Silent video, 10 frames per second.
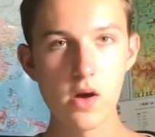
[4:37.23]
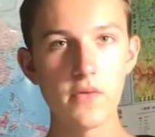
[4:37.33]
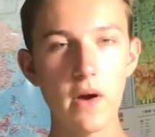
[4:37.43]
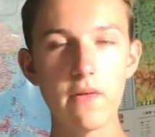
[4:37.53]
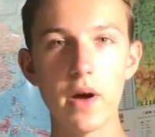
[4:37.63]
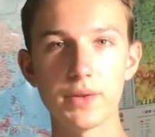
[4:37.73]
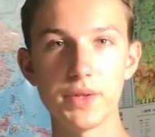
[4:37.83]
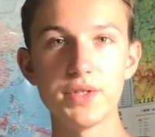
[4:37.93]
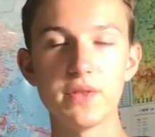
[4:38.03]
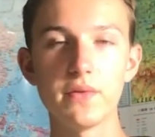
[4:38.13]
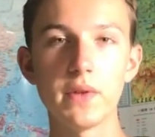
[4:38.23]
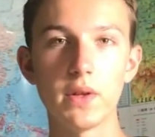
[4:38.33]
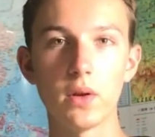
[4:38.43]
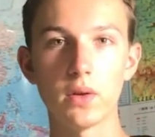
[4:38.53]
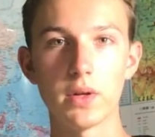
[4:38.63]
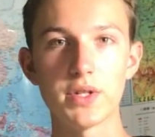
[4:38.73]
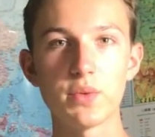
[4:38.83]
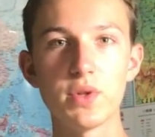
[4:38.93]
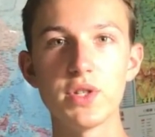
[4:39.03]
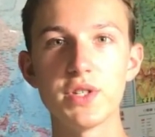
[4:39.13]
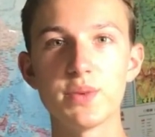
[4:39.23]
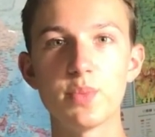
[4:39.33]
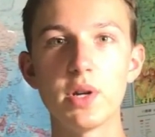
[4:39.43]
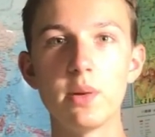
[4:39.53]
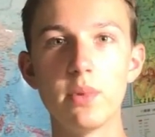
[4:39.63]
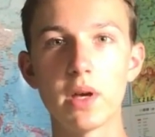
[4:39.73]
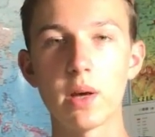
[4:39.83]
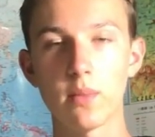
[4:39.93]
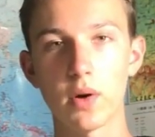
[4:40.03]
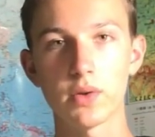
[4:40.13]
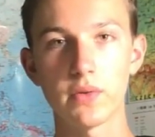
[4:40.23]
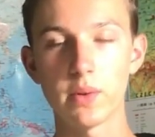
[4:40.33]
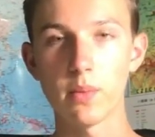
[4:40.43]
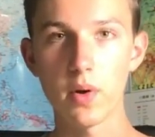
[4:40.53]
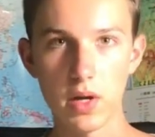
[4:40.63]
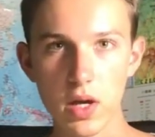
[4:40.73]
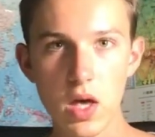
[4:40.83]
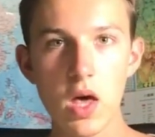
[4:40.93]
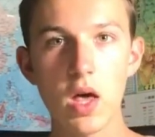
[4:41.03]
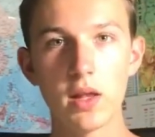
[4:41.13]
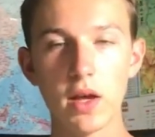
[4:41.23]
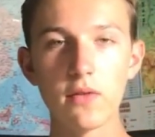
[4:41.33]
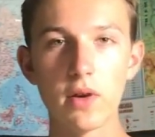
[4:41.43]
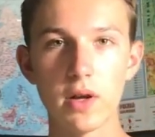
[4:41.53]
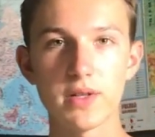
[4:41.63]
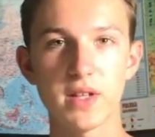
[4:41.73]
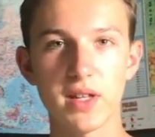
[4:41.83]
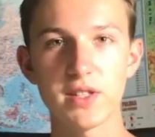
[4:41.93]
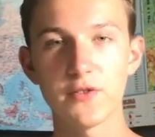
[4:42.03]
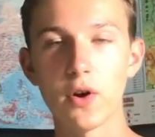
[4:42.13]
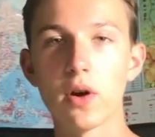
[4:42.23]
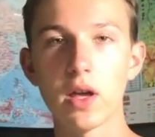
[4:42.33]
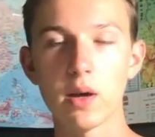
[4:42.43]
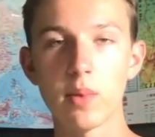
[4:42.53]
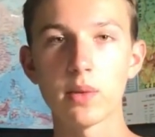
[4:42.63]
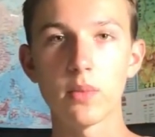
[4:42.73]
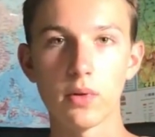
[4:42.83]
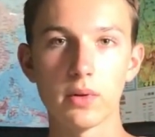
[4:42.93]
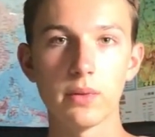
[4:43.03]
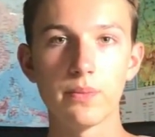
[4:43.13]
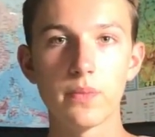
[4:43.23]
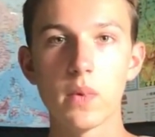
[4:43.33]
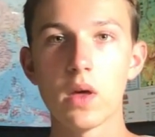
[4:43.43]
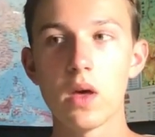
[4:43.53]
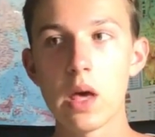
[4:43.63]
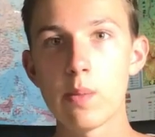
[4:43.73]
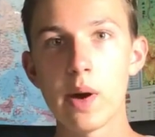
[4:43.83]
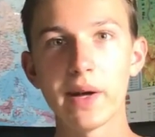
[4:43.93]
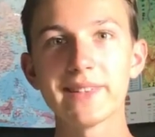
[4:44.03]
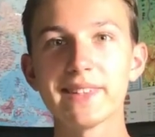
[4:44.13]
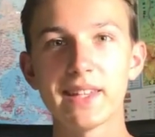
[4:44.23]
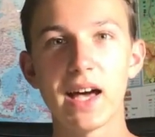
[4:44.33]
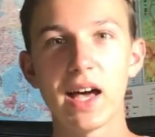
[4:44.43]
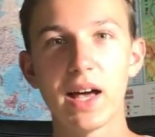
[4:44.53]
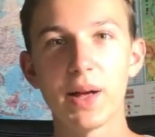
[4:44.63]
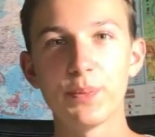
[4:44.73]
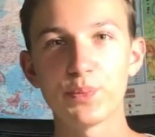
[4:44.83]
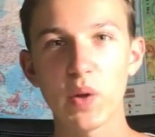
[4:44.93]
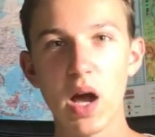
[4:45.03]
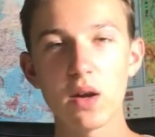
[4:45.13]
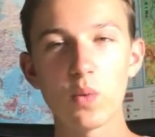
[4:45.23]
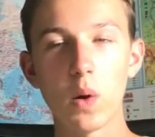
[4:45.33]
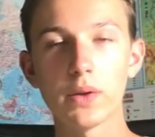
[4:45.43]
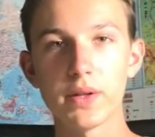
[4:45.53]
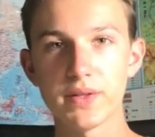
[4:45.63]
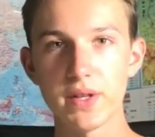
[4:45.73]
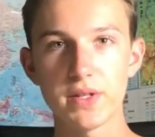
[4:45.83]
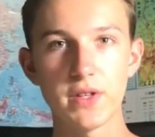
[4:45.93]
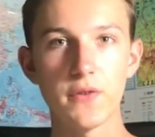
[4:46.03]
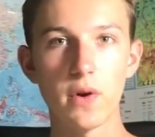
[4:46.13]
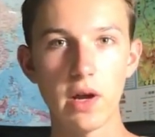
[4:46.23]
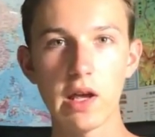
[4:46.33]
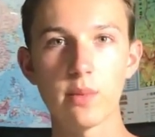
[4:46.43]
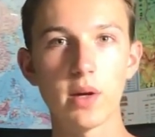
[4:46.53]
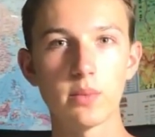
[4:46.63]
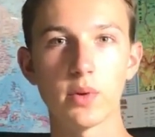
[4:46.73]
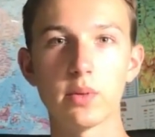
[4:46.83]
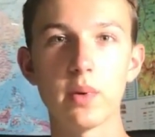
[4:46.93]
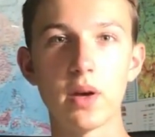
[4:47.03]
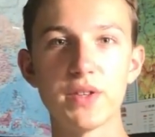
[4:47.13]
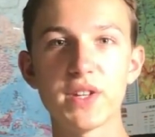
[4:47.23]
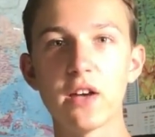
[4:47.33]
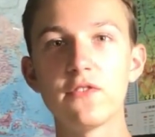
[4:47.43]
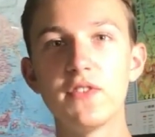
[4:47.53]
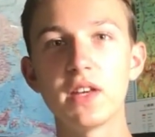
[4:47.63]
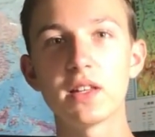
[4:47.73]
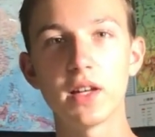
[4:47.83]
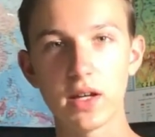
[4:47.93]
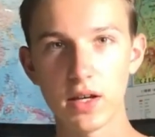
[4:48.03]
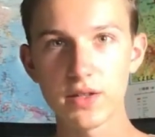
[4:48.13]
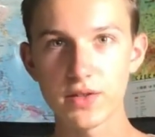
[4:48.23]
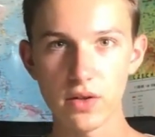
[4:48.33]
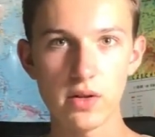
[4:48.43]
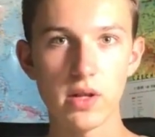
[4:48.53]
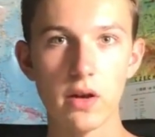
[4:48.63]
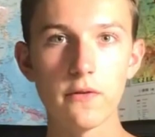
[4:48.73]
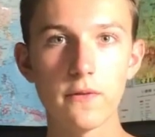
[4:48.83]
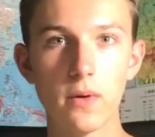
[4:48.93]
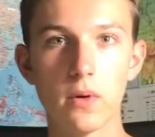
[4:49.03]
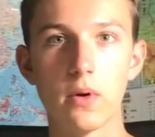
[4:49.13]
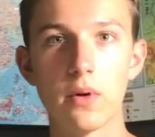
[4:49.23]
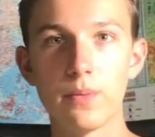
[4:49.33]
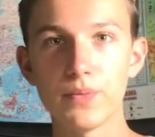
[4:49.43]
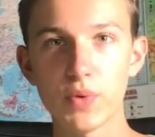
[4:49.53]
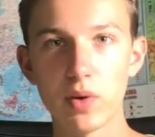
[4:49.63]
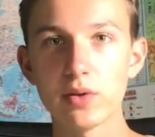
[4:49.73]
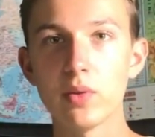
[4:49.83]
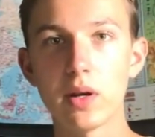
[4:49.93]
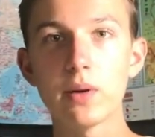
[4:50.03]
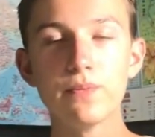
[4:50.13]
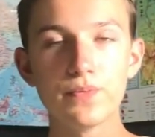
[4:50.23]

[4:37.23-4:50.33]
$570, which is pretty big amount of the money, like for the 64GB model. But I don't want the 64GB model because I think like it's not enough for 2020,